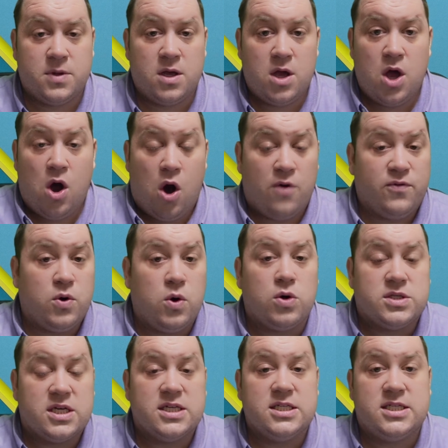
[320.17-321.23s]
Of course,
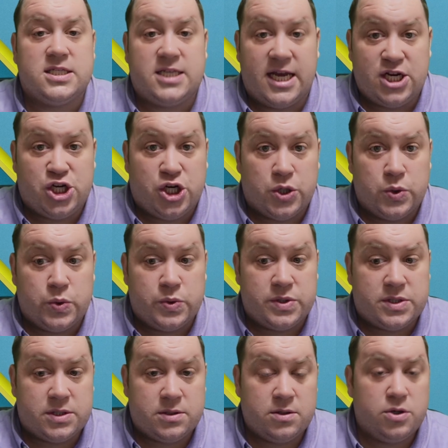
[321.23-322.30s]

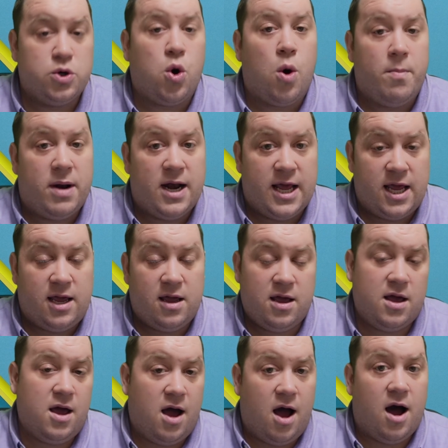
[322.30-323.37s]
tissues normally
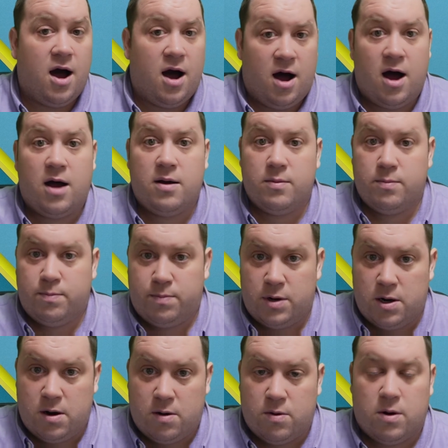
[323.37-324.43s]
are
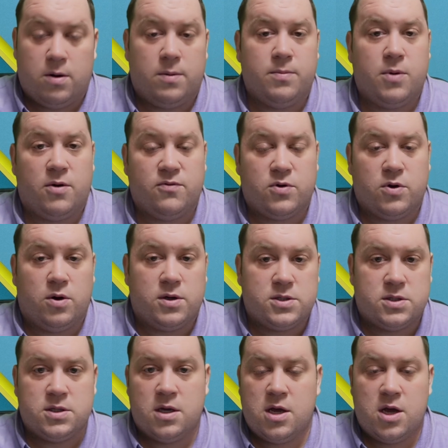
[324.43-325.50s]
plural, of course.
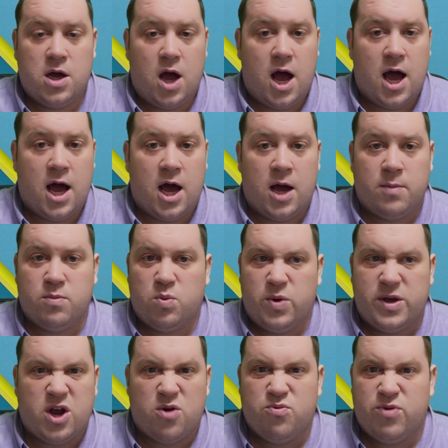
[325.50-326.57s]
We
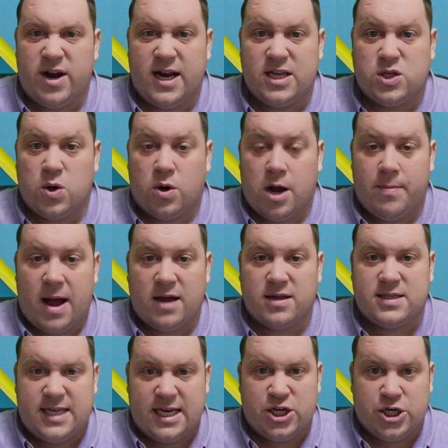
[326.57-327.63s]
don't really talk about
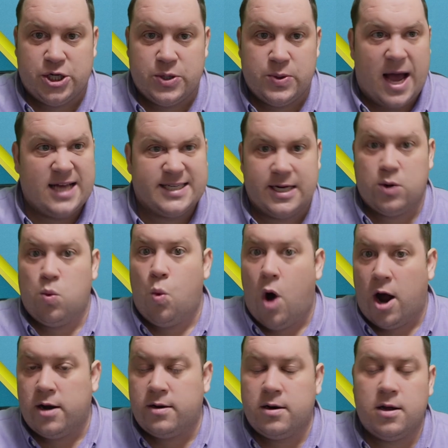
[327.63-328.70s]
tissue as in
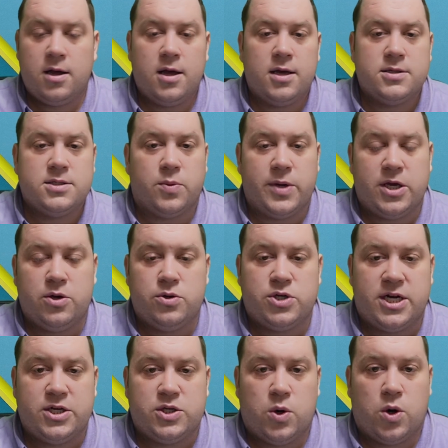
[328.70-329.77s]
one, so we usually
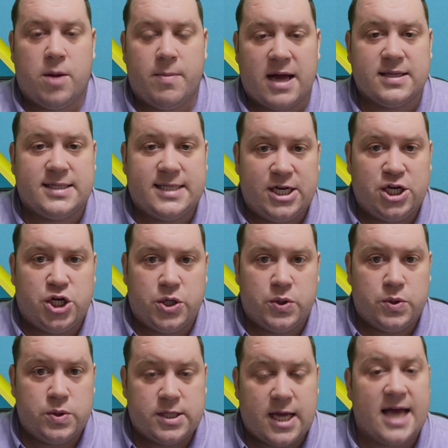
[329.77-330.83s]
talk about
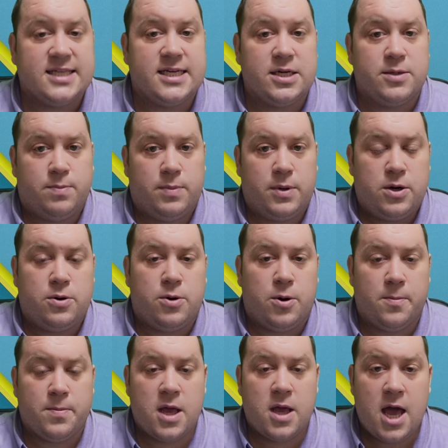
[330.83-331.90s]
tissues as in plural.
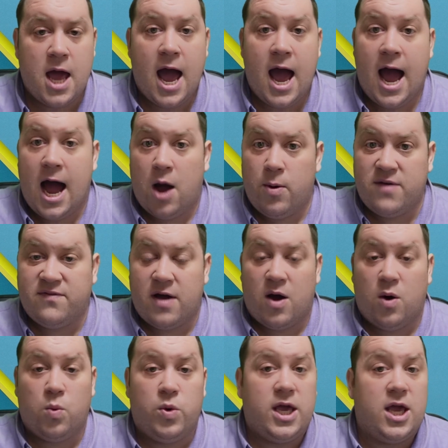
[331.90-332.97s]
However,
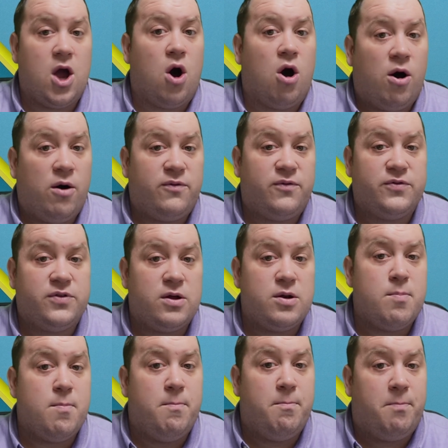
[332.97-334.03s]
we often
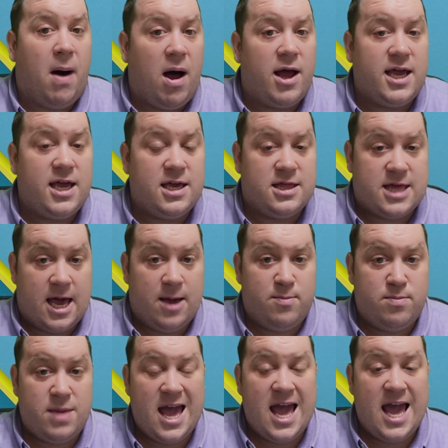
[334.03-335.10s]
buy them
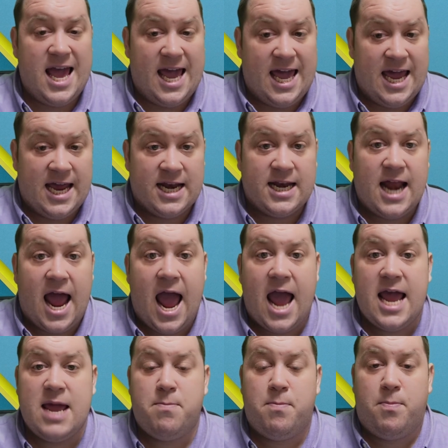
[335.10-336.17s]
in a
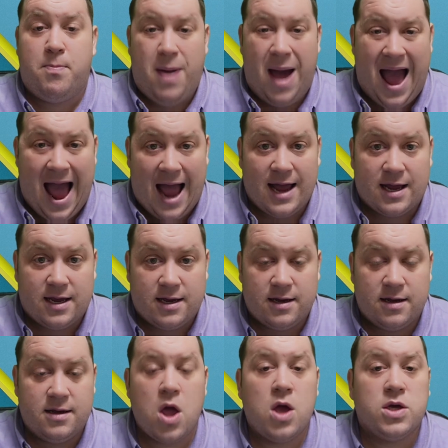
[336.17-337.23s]
pack.
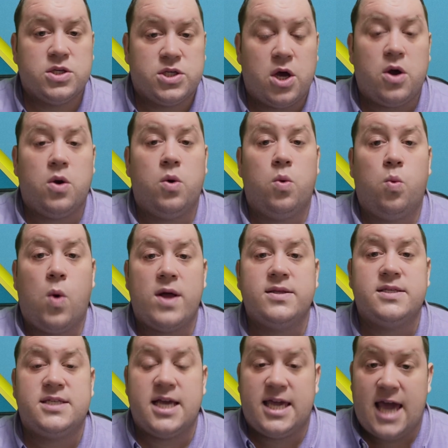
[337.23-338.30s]
So, once
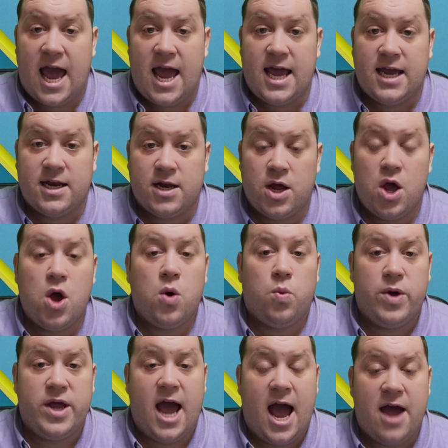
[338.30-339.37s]
again, we
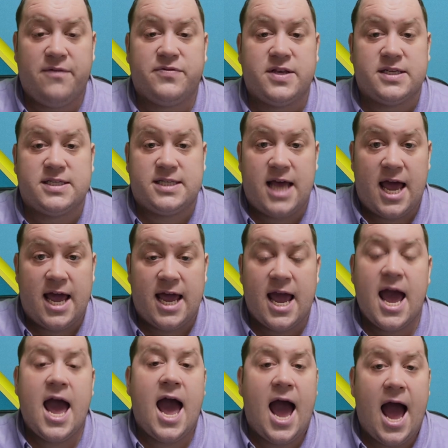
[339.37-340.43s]
have to say,
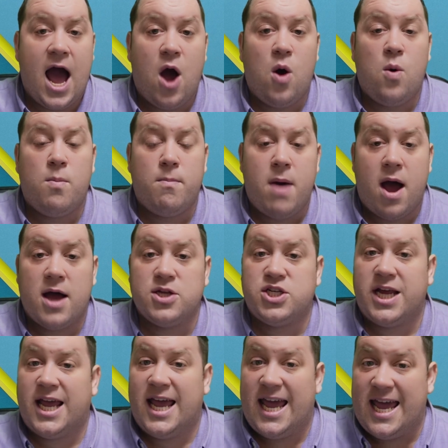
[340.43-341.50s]
how much
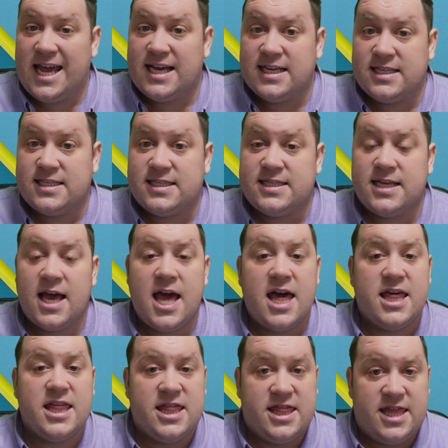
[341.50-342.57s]
is
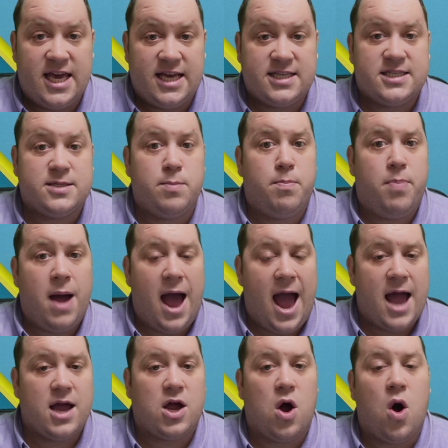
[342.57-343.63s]
this
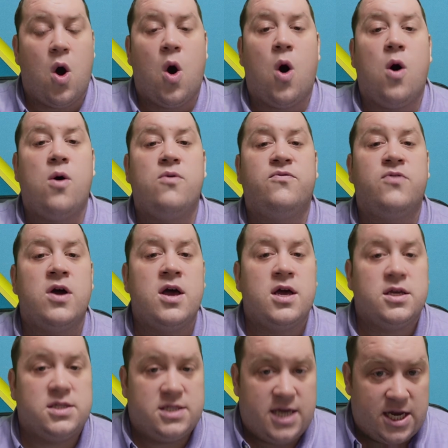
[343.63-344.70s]
pack of
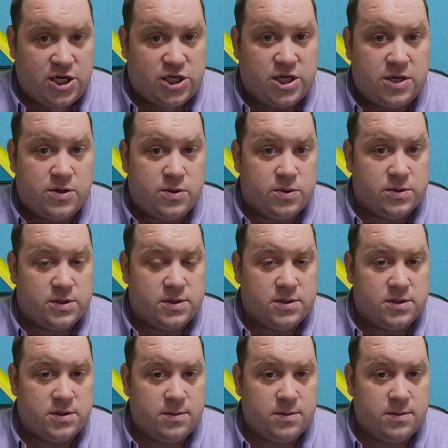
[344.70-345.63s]
tissues?